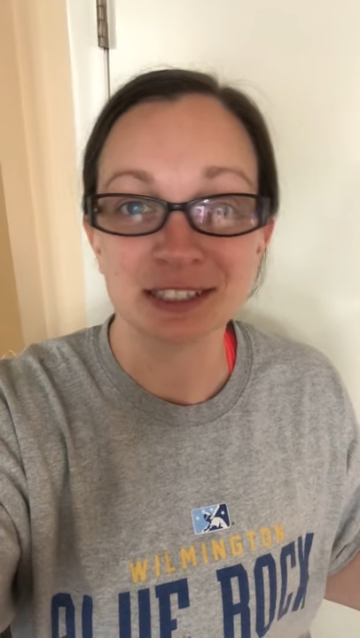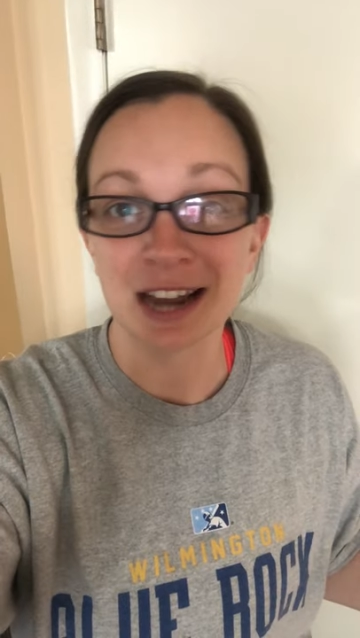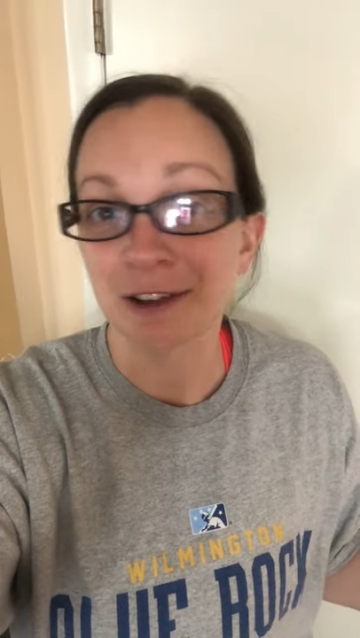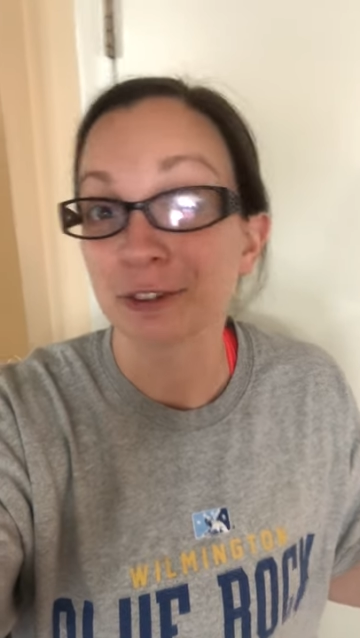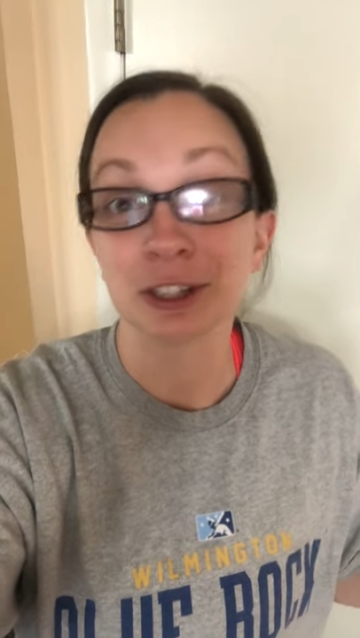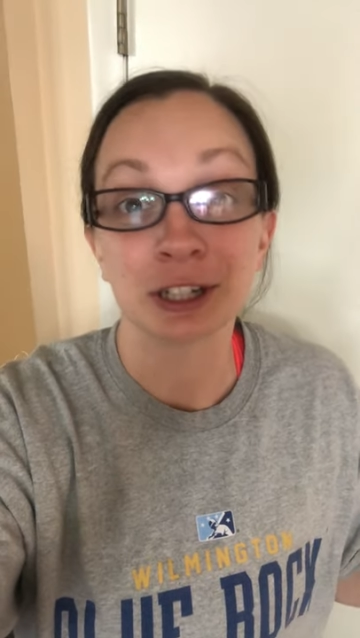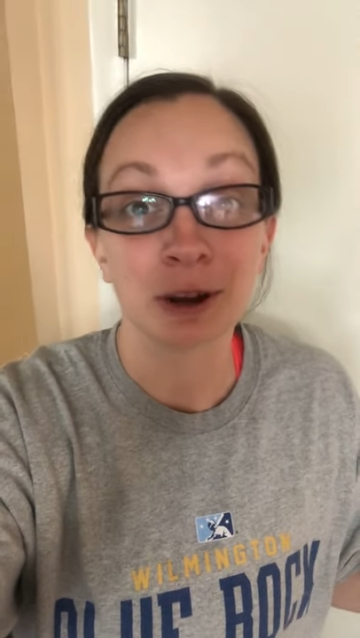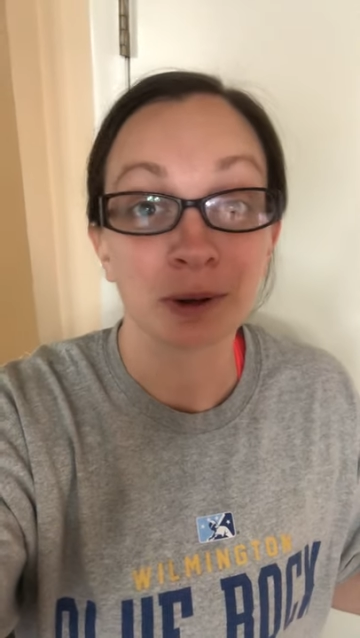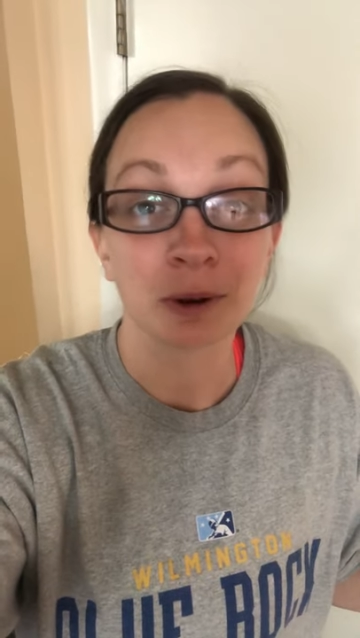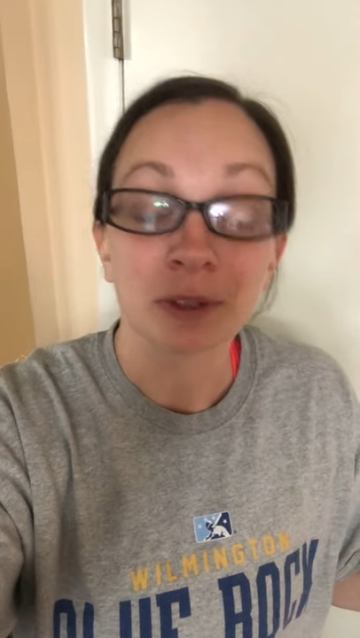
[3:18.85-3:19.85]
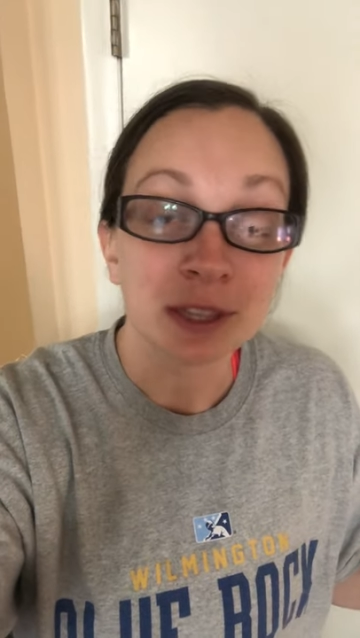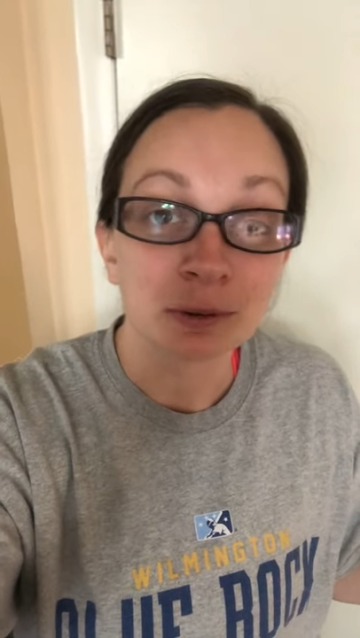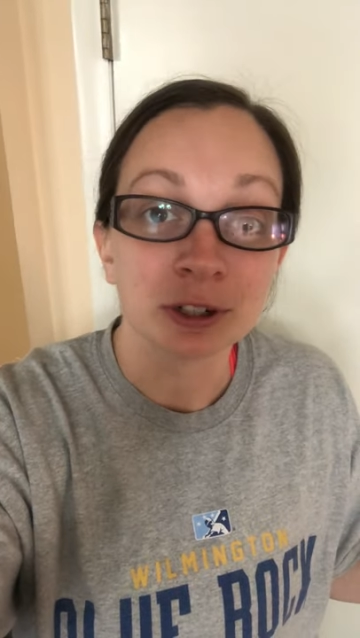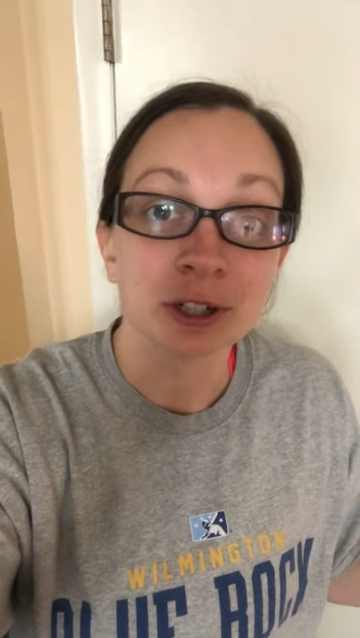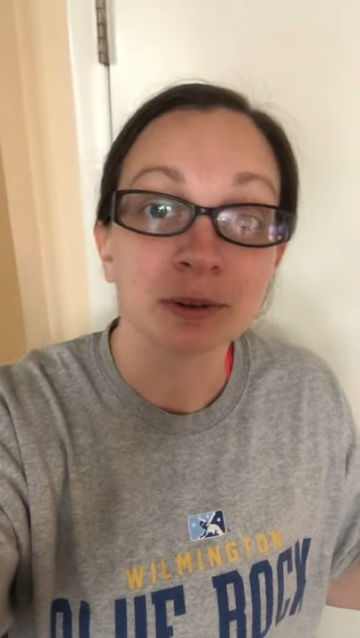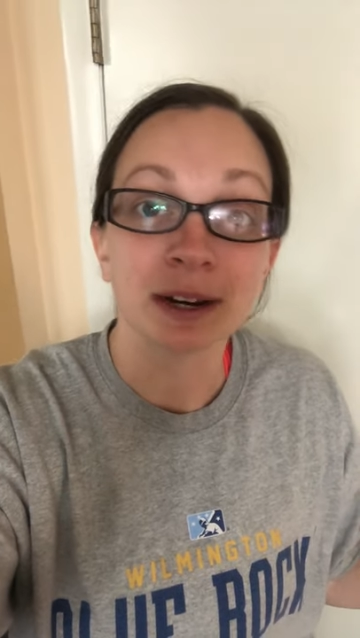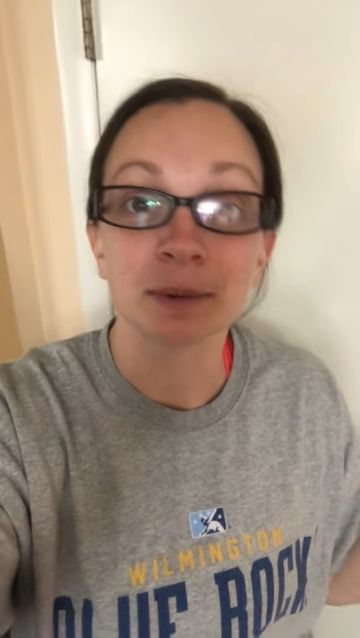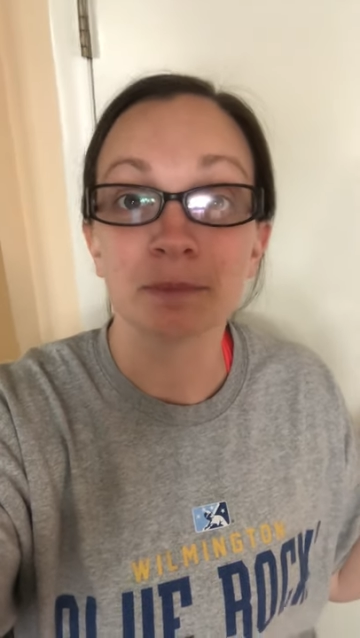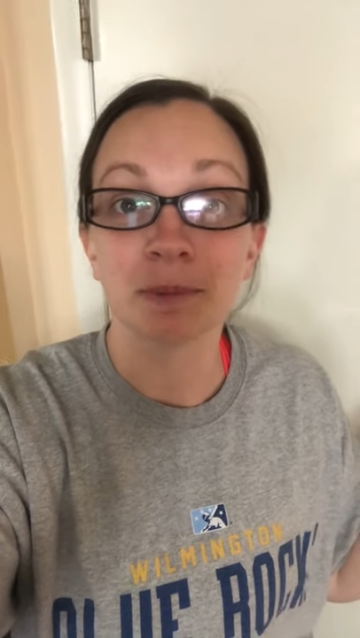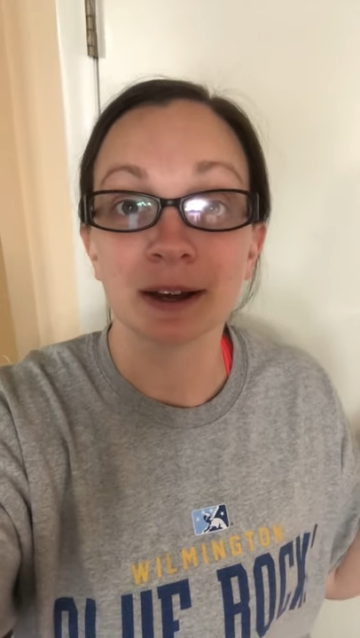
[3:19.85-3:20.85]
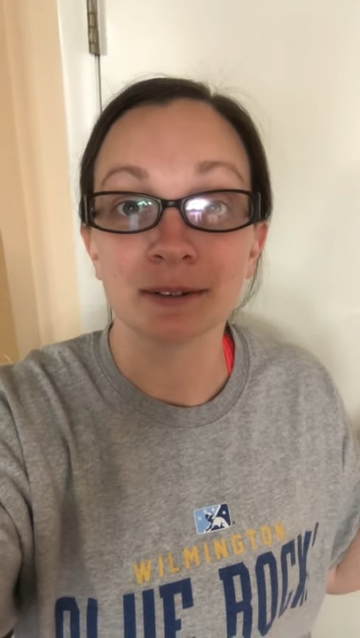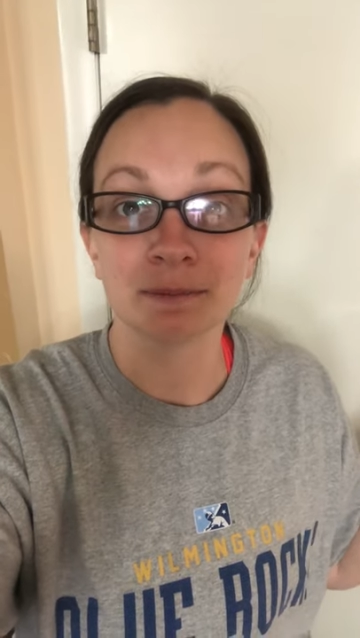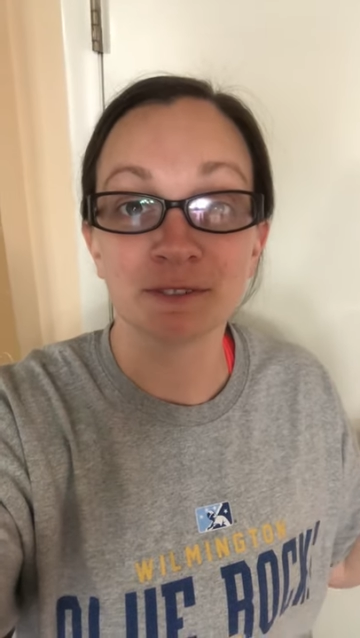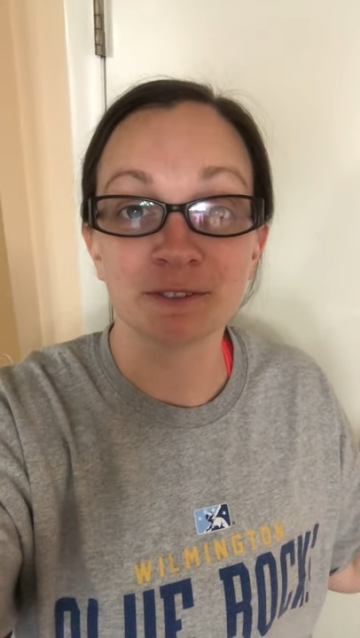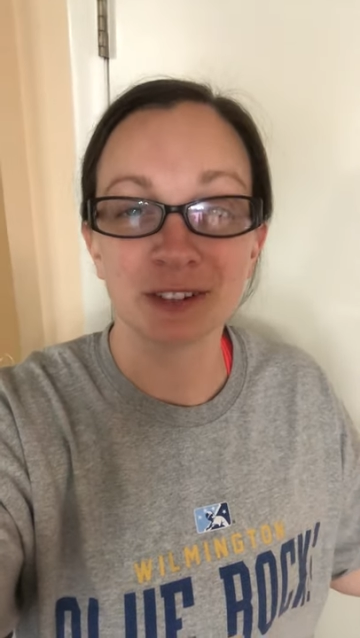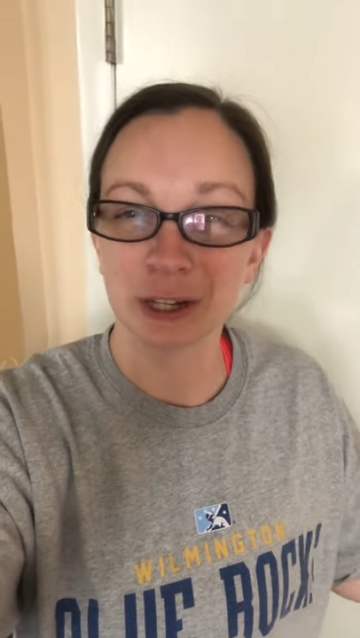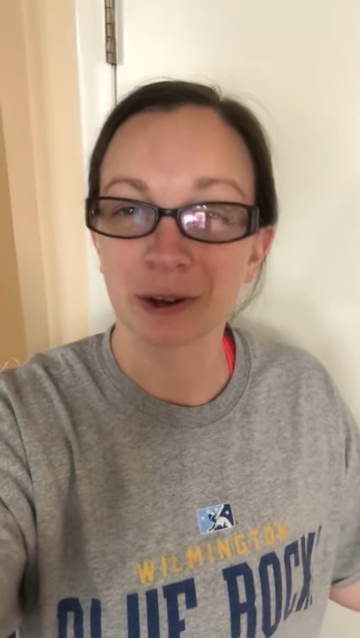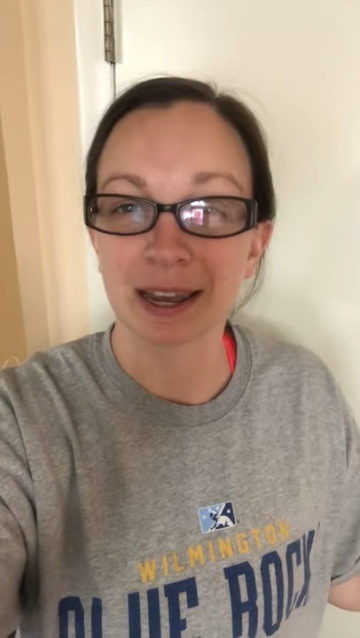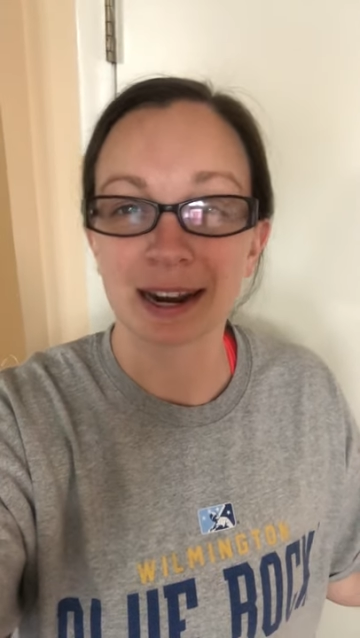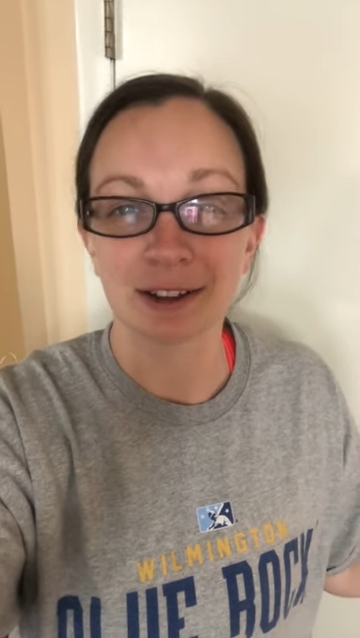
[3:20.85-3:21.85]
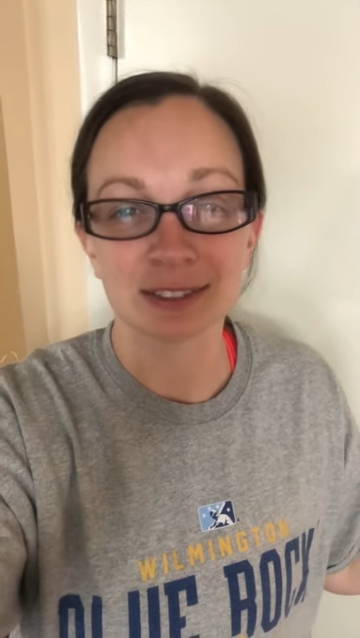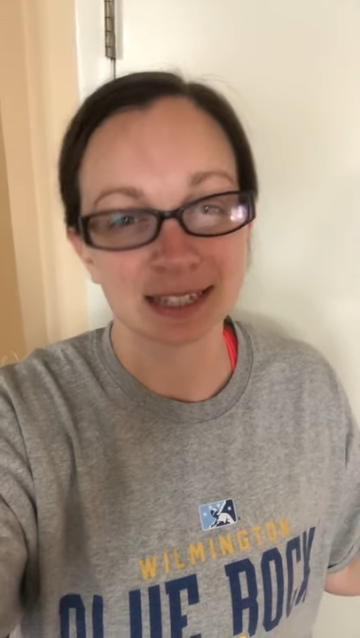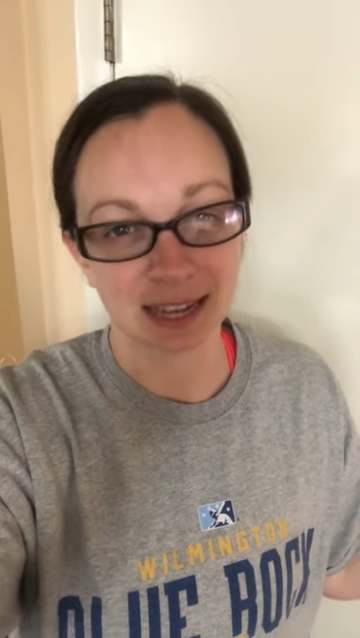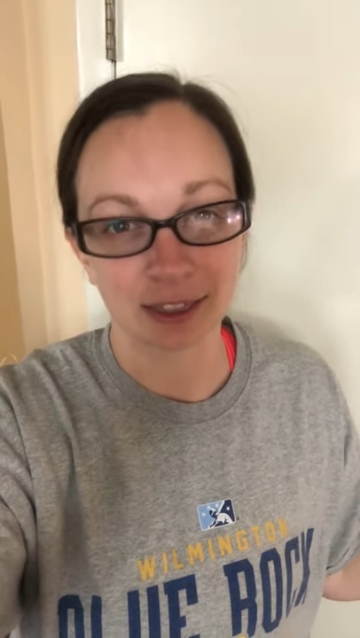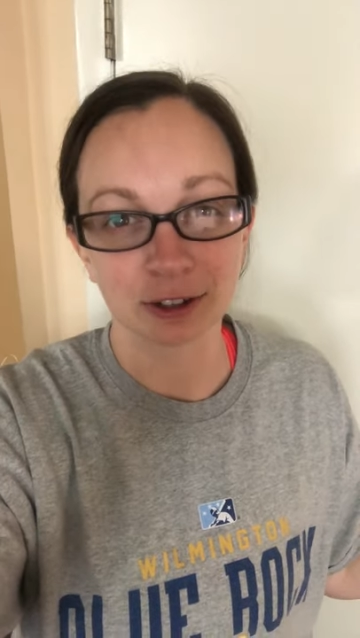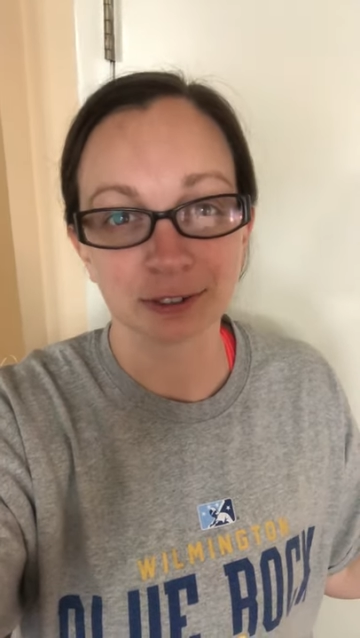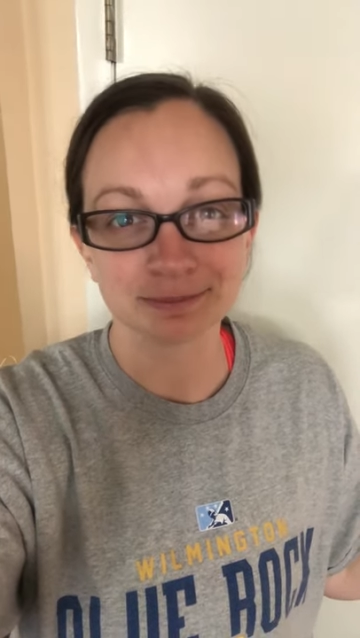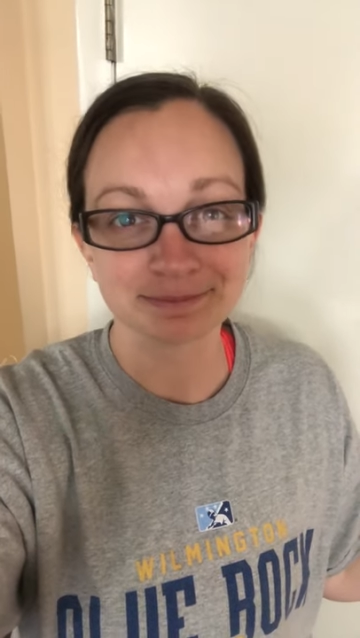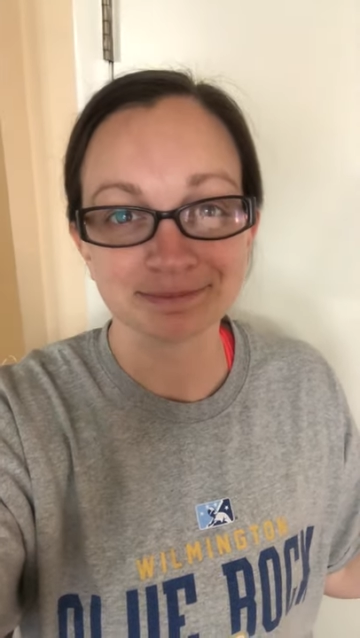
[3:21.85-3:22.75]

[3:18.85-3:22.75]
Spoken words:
not really knowing what they were doing, but figuring it out together.